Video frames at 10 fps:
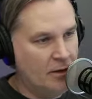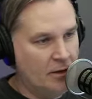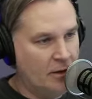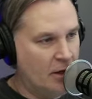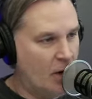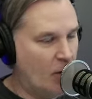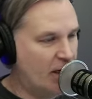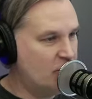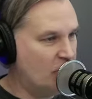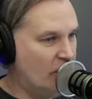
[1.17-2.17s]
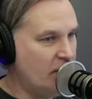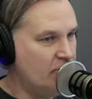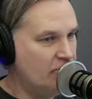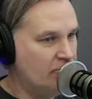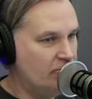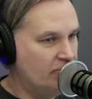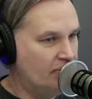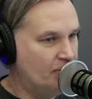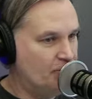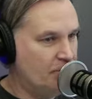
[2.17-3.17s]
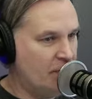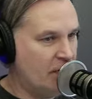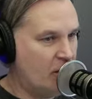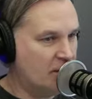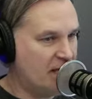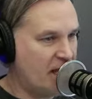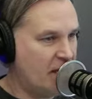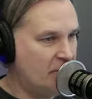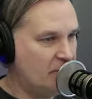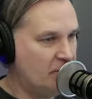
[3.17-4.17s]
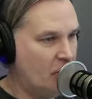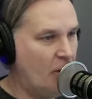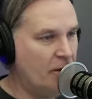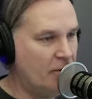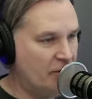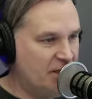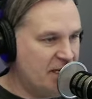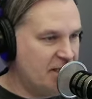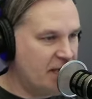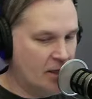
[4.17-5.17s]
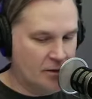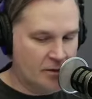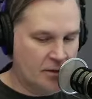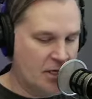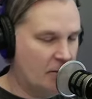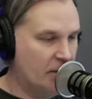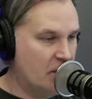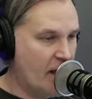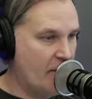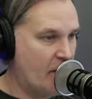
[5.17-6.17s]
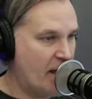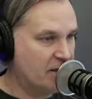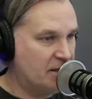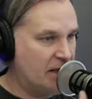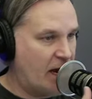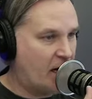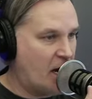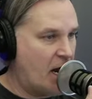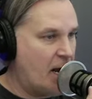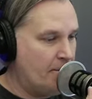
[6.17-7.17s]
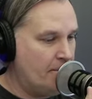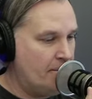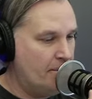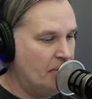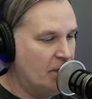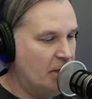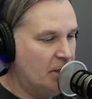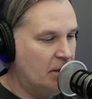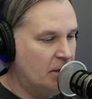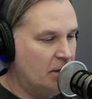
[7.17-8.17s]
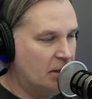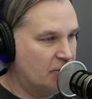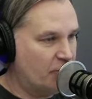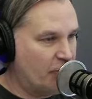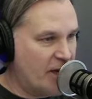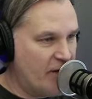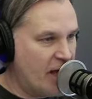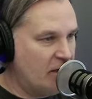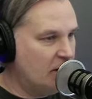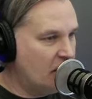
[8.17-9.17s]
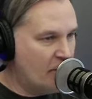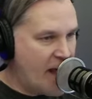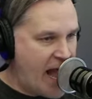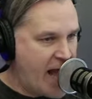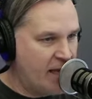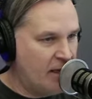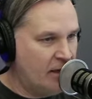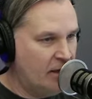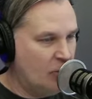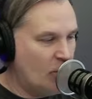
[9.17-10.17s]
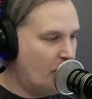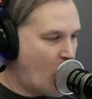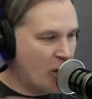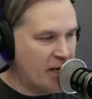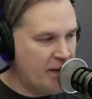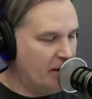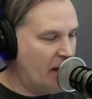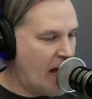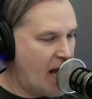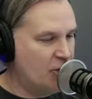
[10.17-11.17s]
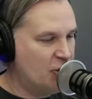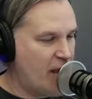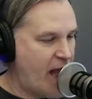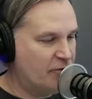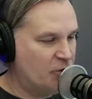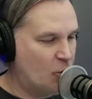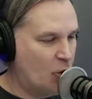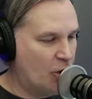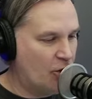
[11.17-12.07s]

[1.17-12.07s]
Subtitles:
want to join, be car 10. All of the details are at WMMS.com. It's a free event. You can come hang. We party in the lodge afterward.